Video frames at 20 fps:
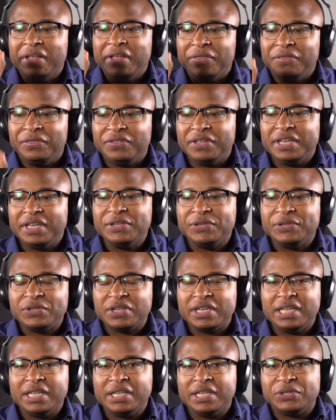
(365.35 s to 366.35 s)

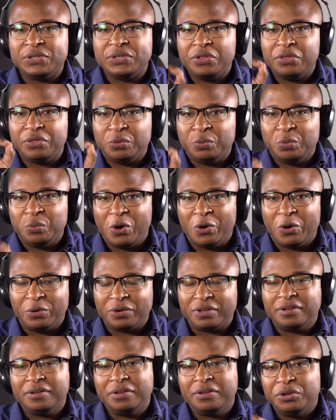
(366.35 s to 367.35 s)
This is the
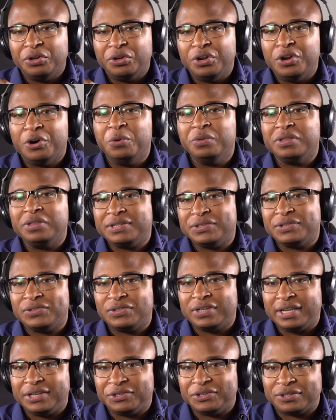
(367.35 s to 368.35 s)
work. Note the
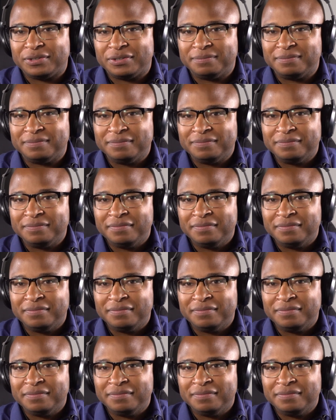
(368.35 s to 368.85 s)
distinction.